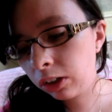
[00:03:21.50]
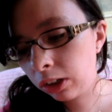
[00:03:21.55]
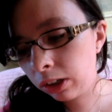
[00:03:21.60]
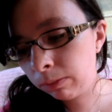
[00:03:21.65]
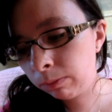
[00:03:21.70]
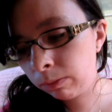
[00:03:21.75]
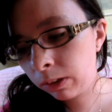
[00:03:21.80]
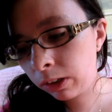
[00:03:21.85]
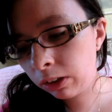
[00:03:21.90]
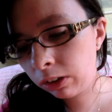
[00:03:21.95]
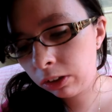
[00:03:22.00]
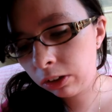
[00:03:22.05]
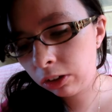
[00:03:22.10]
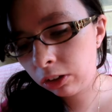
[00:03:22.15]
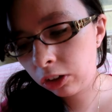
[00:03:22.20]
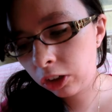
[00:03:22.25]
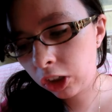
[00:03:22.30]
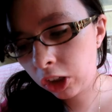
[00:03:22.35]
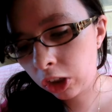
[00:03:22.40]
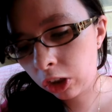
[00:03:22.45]

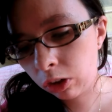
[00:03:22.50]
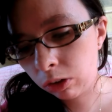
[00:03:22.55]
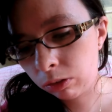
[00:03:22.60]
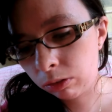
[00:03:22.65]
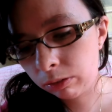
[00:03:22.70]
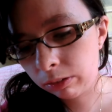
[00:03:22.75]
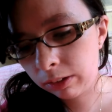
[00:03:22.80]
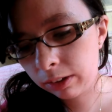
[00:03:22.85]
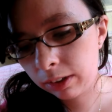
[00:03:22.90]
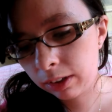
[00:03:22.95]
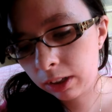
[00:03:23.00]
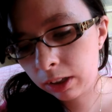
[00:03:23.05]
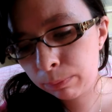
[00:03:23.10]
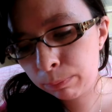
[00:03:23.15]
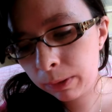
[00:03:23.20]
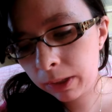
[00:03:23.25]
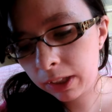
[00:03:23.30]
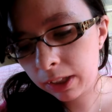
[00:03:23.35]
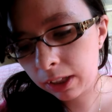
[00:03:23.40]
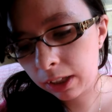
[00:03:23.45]
Mr. Jones to
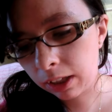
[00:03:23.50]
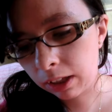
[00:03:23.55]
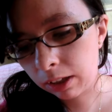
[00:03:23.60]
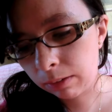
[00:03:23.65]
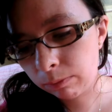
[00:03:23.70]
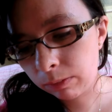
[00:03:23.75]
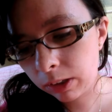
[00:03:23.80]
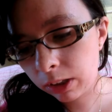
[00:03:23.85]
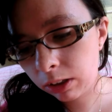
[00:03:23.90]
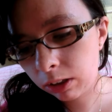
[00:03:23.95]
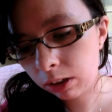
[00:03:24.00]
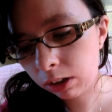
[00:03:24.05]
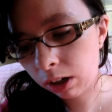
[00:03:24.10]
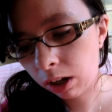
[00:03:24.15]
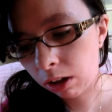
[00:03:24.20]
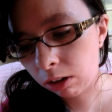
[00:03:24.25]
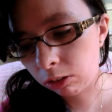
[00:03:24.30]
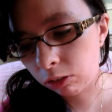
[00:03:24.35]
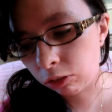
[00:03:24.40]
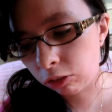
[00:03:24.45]
speak again, Mr.
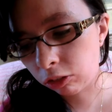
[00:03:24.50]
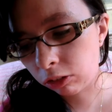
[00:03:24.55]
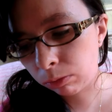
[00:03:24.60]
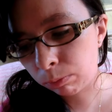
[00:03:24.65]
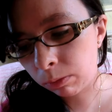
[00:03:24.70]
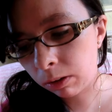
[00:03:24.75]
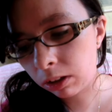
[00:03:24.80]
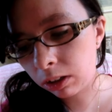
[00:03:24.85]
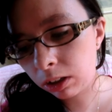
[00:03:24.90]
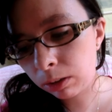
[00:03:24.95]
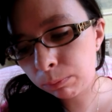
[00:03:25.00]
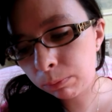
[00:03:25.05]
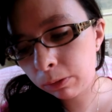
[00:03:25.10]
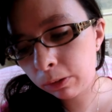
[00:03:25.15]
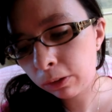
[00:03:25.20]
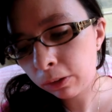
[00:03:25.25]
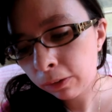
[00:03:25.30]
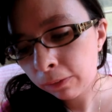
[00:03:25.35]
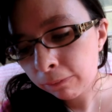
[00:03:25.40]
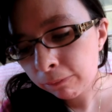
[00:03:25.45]
Crouch was
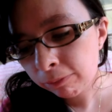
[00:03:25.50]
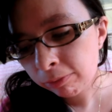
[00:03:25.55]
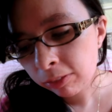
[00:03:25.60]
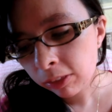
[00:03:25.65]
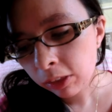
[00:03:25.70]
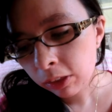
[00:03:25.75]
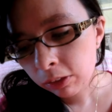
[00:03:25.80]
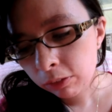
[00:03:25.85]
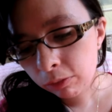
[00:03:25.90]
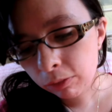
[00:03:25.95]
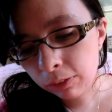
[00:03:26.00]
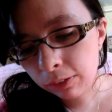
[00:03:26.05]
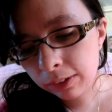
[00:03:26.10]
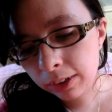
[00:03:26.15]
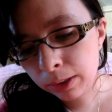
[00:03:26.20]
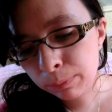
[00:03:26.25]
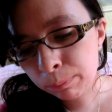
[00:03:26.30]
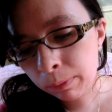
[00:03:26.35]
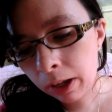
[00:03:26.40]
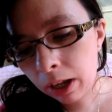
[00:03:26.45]
responsible for
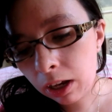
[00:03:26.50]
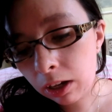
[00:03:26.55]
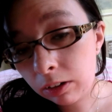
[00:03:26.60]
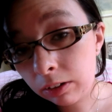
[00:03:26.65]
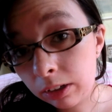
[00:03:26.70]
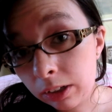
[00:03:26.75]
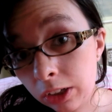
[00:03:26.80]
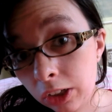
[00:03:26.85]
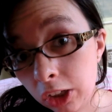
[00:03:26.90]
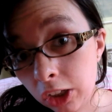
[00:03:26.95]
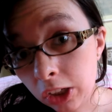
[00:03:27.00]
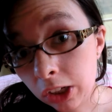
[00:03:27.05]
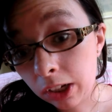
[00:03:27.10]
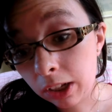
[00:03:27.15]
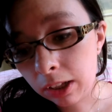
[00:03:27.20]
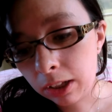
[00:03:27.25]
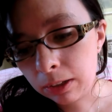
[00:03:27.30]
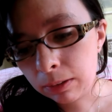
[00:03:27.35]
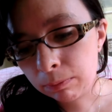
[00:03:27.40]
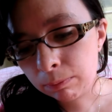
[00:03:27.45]
inspiring
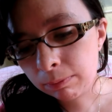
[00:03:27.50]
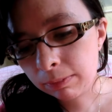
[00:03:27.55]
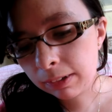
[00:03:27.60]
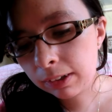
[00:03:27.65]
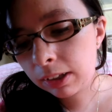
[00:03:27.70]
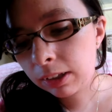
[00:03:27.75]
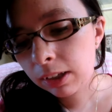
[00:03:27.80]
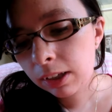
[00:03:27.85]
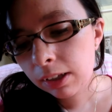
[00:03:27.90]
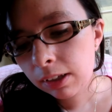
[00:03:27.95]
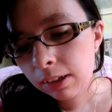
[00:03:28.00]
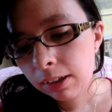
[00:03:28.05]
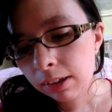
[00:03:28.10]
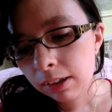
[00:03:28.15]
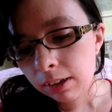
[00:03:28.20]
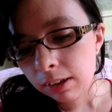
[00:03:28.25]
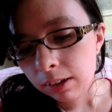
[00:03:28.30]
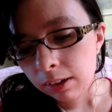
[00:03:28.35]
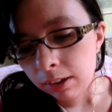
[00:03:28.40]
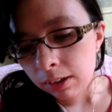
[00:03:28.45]
James
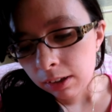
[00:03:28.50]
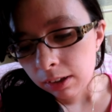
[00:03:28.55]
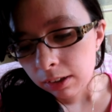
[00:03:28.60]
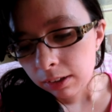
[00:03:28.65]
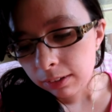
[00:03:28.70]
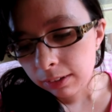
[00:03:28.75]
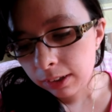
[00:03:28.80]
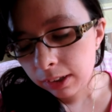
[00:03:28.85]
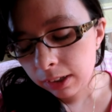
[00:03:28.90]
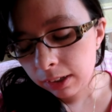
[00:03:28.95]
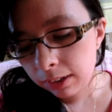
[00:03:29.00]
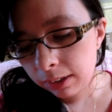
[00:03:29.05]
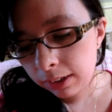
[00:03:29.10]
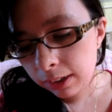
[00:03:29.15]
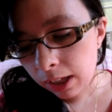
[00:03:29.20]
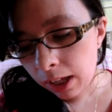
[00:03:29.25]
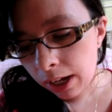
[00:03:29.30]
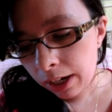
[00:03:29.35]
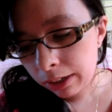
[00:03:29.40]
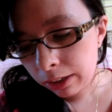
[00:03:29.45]
to
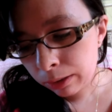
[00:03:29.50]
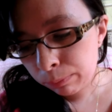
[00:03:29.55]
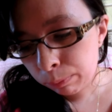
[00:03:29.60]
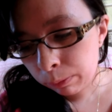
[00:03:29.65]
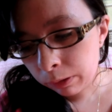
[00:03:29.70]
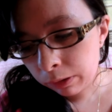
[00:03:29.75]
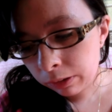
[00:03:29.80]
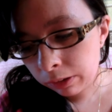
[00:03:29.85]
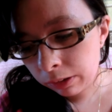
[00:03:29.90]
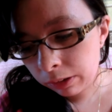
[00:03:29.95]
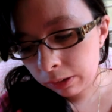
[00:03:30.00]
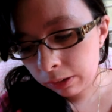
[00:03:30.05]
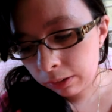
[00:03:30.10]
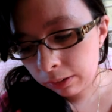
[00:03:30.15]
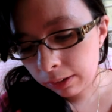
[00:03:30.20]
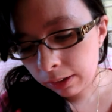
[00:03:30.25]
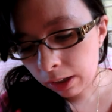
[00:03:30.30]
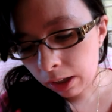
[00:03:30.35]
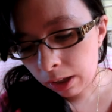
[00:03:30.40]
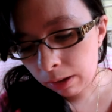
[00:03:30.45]
decide his personal
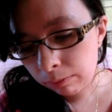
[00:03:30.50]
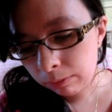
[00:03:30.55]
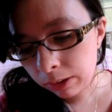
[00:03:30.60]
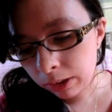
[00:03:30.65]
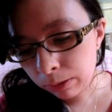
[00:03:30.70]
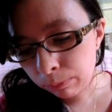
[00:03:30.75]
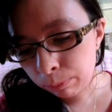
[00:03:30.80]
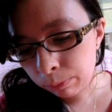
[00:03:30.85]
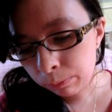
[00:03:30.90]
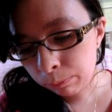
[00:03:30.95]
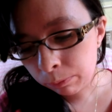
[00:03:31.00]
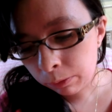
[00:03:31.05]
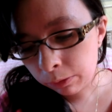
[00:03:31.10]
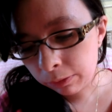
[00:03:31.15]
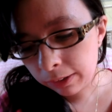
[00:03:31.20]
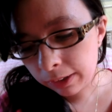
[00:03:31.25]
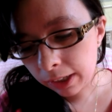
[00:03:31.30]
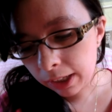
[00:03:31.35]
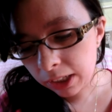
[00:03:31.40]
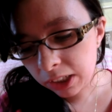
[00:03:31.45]
time to promote
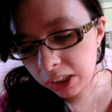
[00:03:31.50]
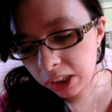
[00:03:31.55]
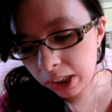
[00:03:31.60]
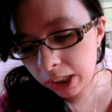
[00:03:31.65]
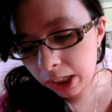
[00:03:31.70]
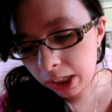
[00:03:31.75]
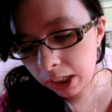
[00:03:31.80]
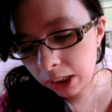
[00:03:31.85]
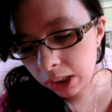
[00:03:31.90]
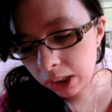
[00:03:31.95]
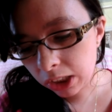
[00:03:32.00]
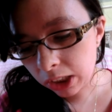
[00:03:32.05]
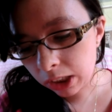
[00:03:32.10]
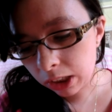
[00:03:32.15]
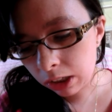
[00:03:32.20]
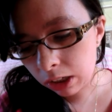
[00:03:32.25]
to education